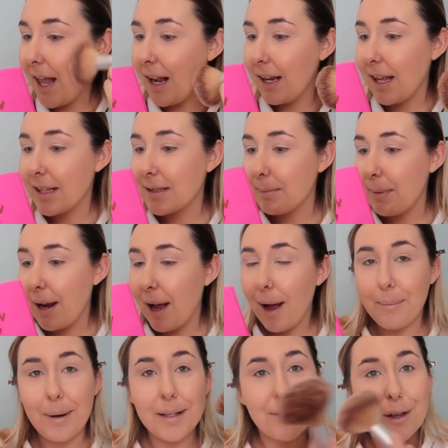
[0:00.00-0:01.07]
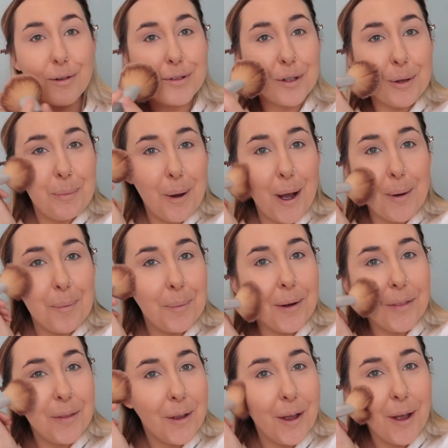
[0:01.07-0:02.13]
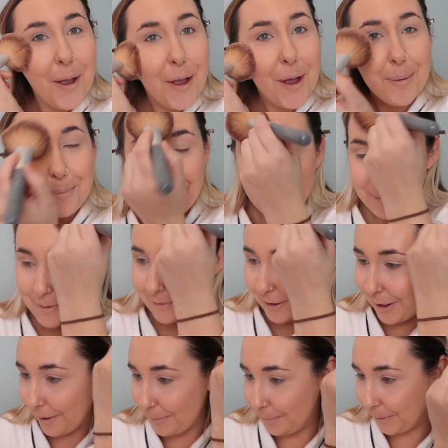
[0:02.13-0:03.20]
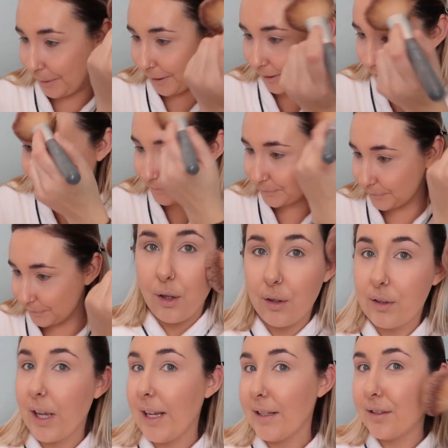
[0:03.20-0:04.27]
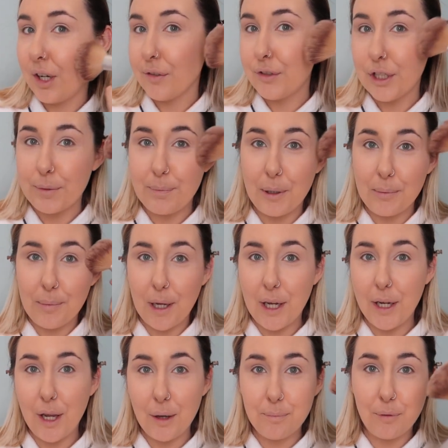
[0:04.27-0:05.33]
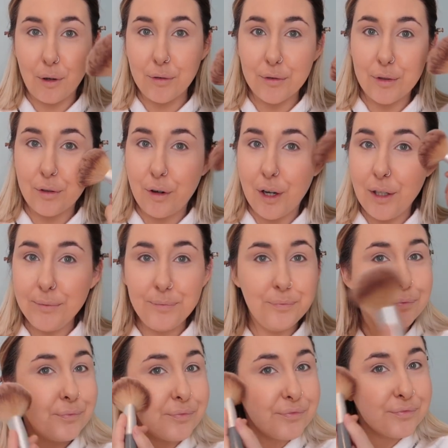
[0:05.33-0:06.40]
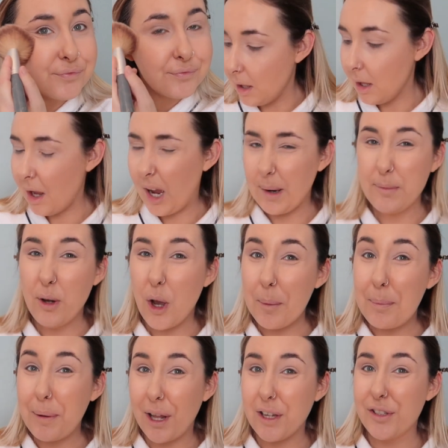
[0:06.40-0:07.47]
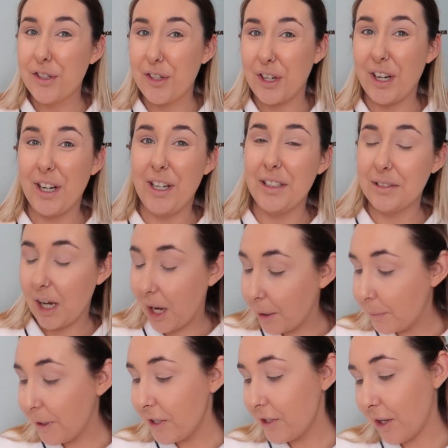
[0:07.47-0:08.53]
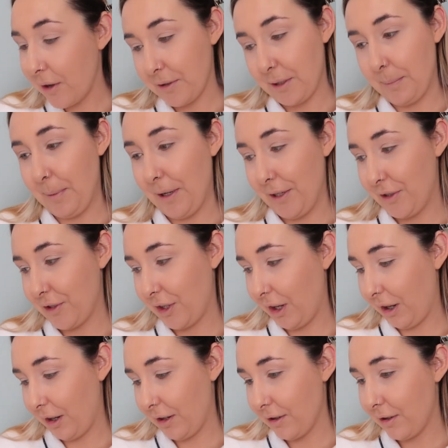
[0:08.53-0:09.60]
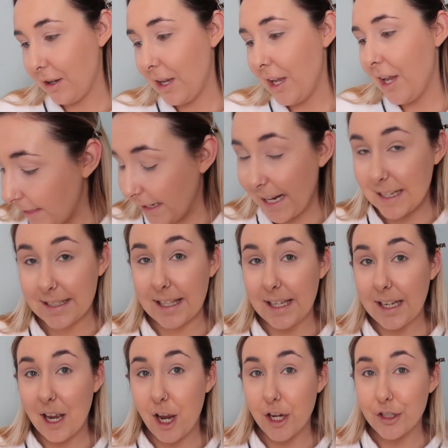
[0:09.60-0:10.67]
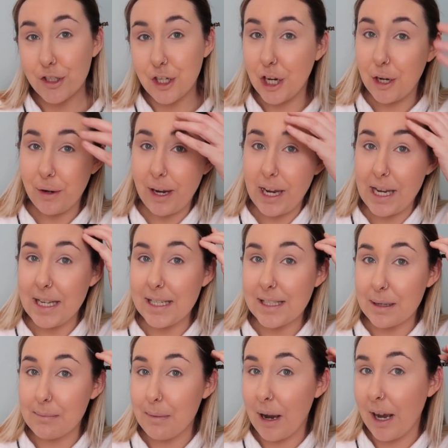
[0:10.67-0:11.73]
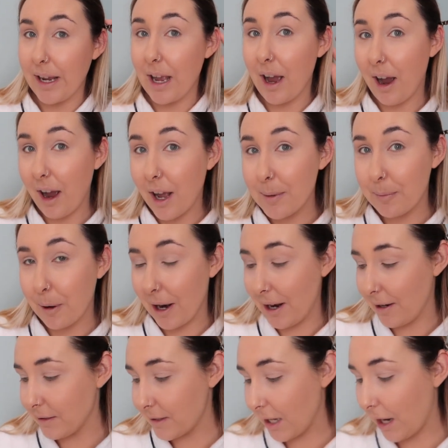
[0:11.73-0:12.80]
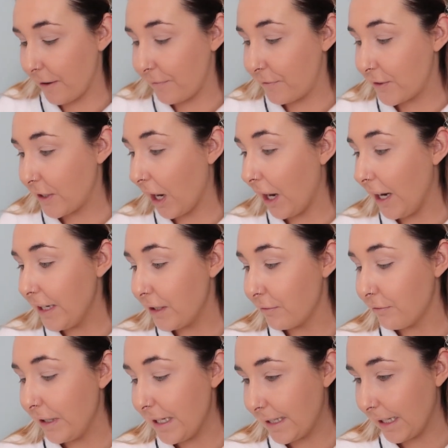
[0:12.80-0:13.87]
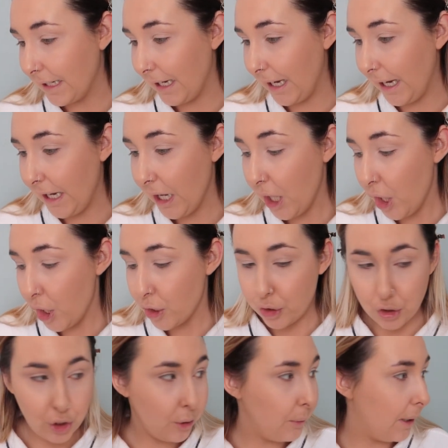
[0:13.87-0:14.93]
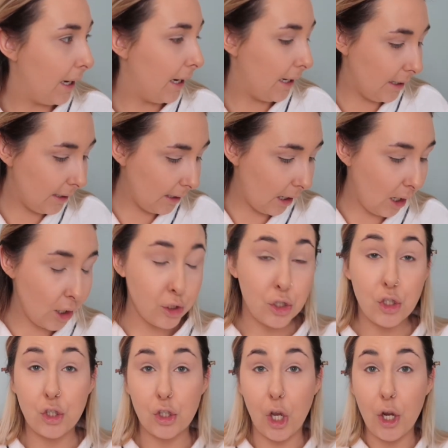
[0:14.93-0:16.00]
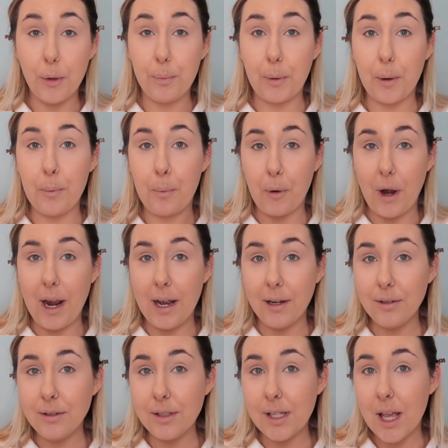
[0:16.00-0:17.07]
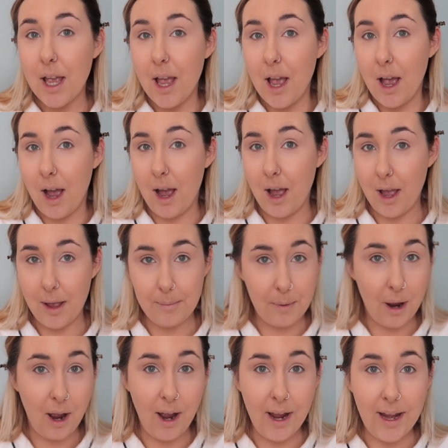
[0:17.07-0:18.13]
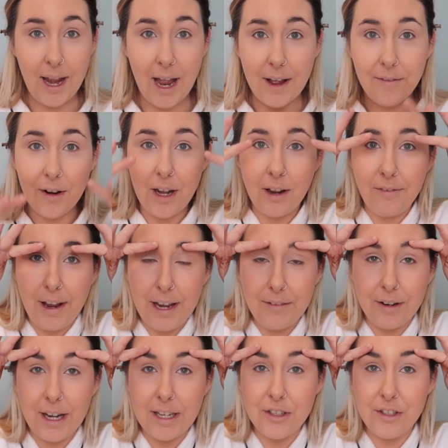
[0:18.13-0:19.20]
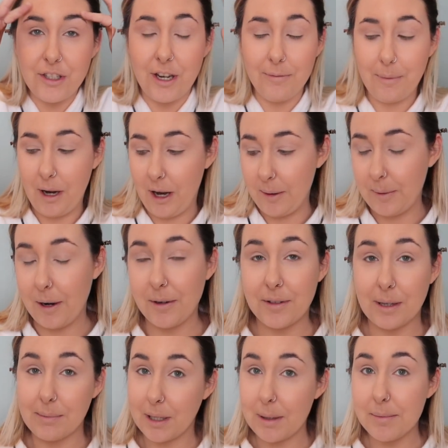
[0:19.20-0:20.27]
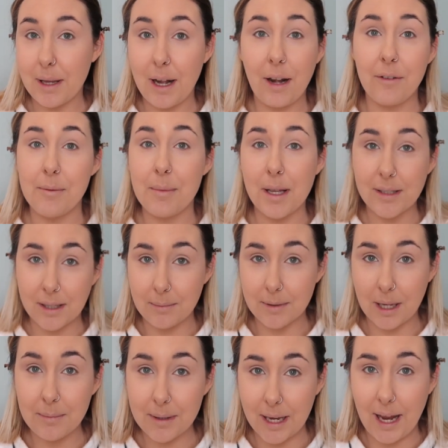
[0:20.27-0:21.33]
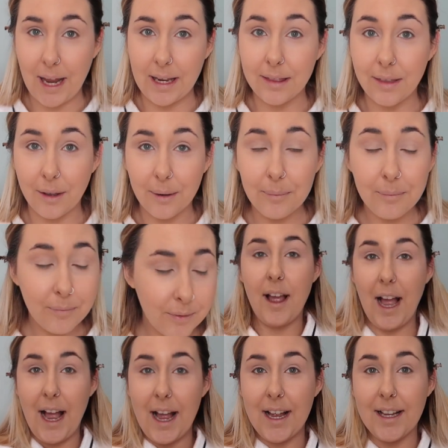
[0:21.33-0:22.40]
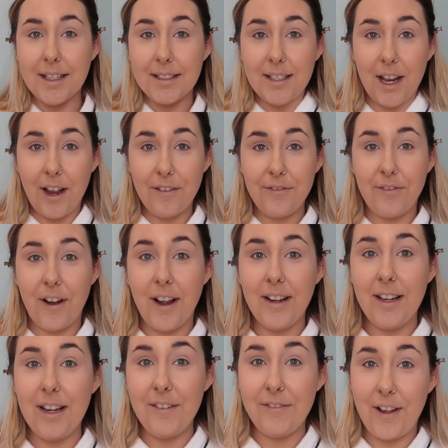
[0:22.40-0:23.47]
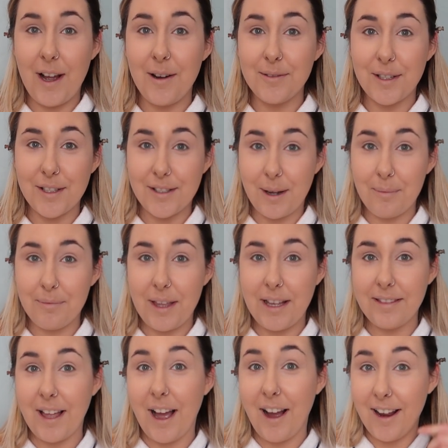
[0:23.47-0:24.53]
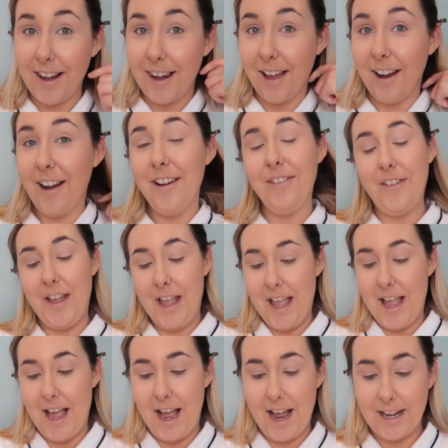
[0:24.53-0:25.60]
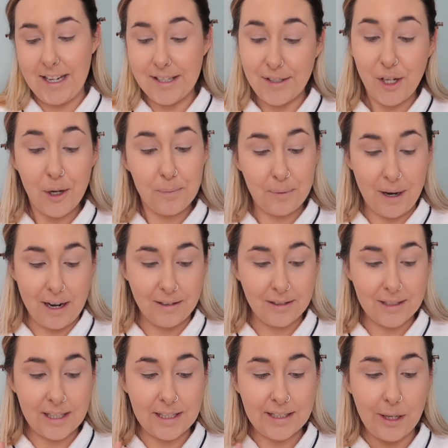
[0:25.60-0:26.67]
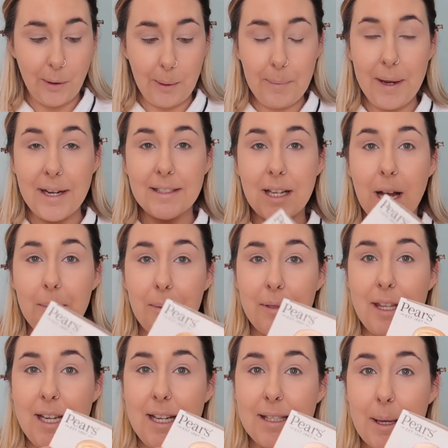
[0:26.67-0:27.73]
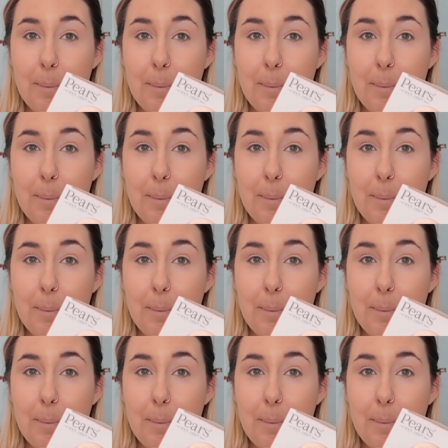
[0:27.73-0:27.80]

let's meet up. Let's go to the pub when the pubs reopen. Okay, so I've just put my bronzer on. I'm not a blush girl. I wish I was a blush girl. The next thing I do is my eyebrows. I've started recently doing soap brows. I have a love-hate relationship with my eyebrows. Sometimes I love them, sometimes I hate them. And I finally found something that I love, and it's soap brows. So I picked up these